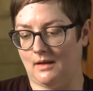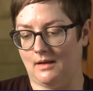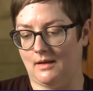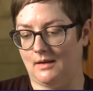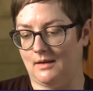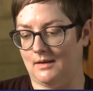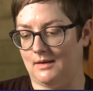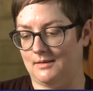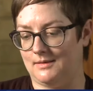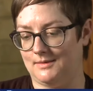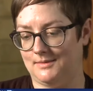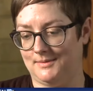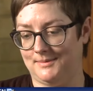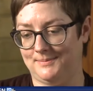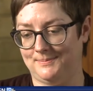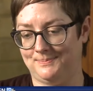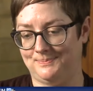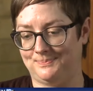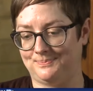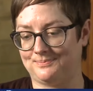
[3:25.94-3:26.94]
and
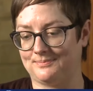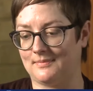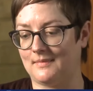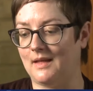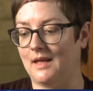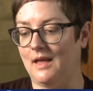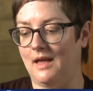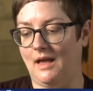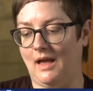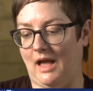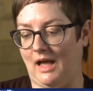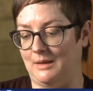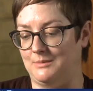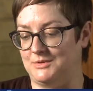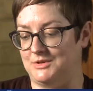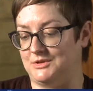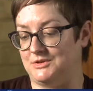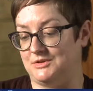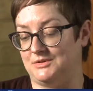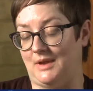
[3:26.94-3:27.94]
I'm
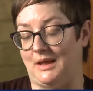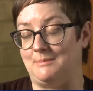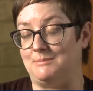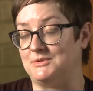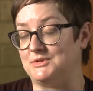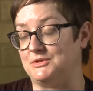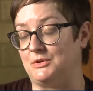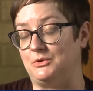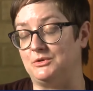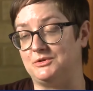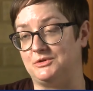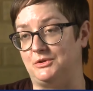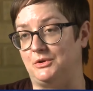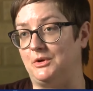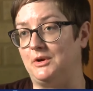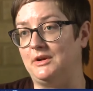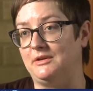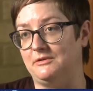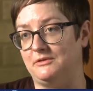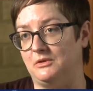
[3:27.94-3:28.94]
just, I'm so
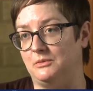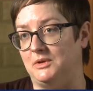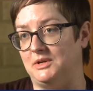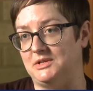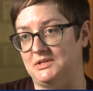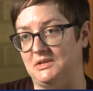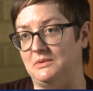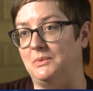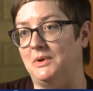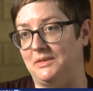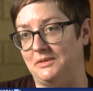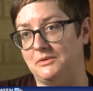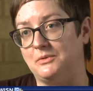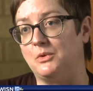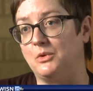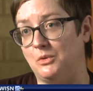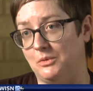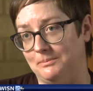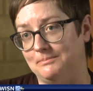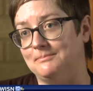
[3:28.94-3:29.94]
sorry for what she went
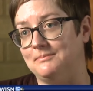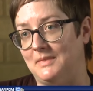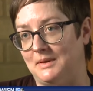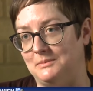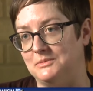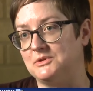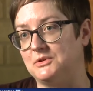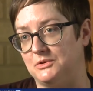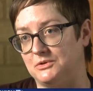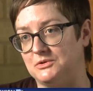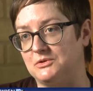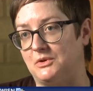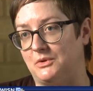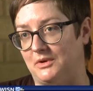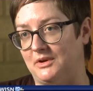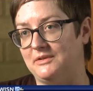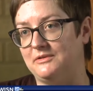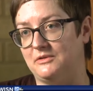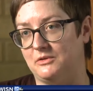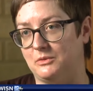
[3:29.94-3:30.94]
through. I'm so
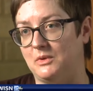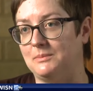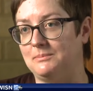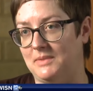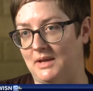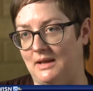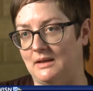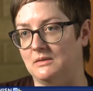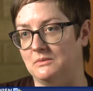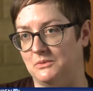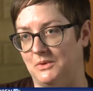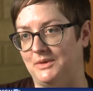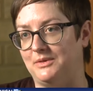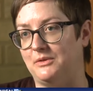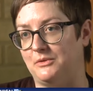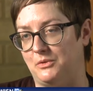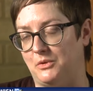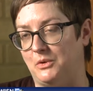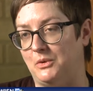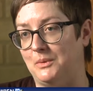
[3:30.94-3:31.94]
sorry for what Payton went
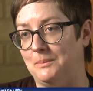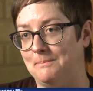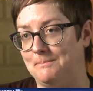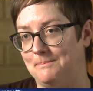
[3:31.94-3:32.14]
through.